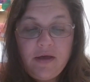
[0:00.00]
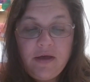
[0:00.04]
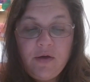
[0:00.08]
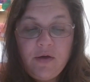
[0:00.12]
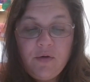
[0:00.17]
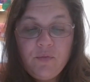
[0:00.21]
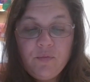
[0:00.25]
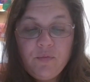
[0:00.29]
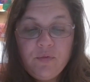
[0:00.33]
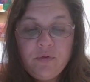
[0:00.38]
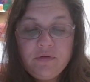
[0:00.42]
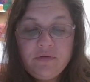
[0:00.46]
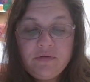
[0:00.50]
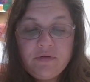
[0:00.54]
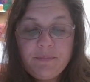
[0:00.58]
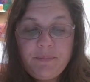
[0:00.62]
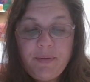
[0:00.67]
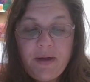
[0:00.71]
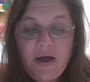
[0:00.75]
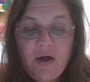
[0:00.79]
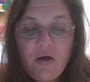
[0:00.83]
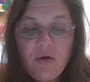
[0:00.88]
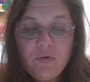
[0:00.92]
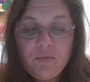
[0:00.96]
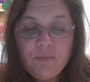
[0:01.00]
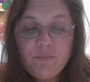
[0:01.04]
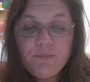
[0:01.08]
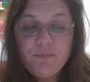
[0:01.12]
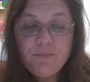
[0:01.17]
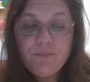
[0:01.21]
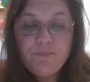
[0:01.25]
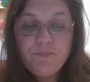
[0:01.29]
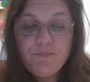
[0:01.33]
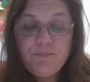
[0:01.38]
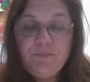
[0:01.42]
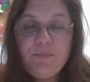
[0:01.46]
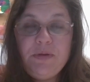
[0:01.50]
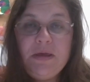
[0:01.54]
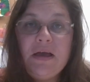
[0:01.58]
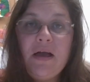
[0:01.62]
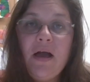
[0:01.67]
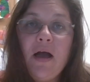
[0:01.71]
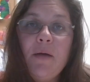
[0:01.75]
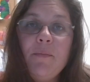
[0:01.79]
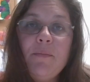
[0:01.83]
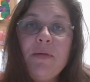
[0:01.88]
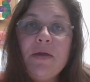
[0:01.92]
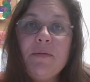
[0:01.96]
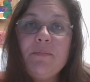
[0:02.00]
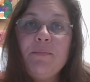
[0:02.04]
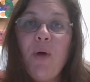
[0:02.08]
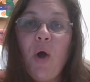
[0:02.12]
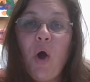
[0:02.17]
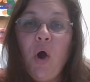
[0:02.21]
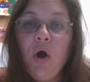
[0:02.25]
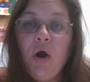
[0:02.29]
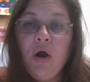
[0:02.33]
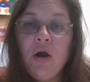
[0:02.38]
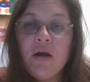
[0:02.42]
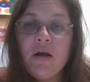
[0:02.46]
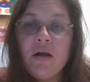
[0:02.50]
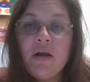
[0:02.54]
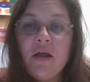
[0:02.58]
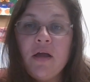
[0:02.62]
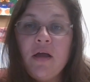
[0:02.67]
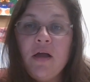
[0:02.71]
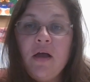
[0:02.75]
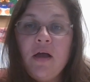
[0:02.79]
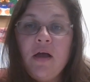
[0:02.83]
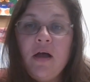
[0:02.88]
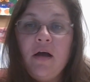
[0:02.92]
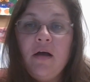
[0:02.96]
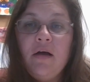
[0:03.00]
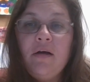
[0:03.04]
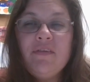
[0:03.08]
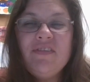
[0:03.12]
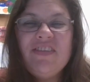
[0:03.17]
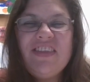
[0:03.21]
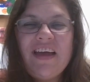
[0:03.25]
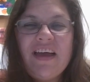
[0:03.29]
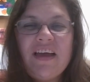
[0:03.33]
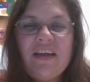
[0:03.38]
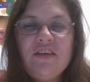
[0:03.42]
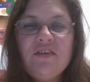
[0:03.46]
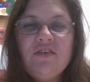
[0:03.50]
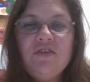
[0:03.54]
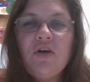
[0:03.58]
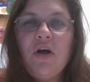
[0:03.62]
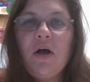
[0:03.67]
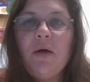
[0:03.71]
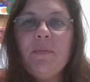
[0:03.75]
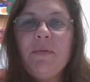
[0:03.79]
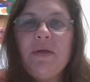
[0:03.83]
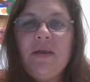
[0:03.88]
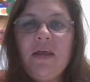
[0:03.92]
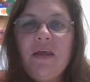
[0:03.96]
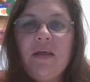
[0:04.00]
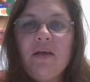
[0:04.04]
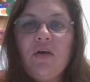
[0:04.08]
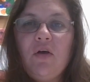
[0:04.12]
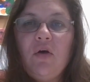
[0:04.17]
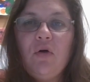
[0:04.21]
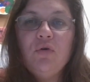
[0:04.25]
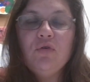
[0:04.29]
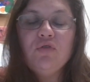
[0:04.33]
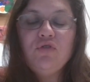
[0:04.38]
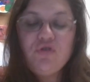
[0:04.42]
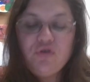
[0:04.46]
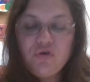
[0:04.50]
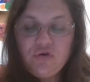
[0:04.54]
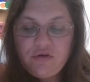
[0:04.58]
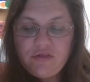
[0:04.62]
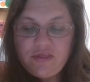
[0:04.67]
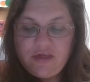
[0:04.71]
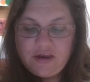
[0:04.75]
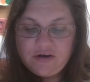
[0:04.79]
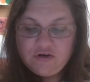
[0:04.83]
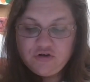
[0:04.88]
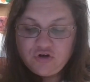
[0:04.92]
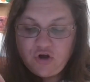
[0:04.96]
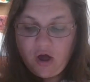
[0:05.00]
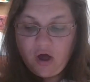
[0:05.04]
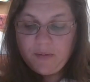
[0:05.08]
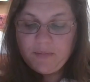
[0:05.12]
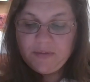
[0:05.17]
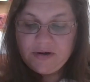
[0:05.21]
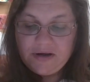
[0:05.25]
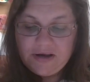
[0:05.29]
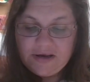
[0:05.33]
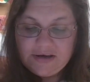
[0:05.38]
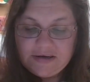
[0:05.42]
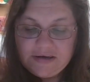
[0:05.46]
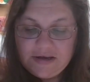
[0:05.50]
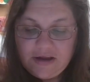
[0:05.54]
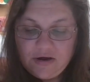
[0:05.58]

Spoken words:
it was about becoming part of that dominant culture and that dominant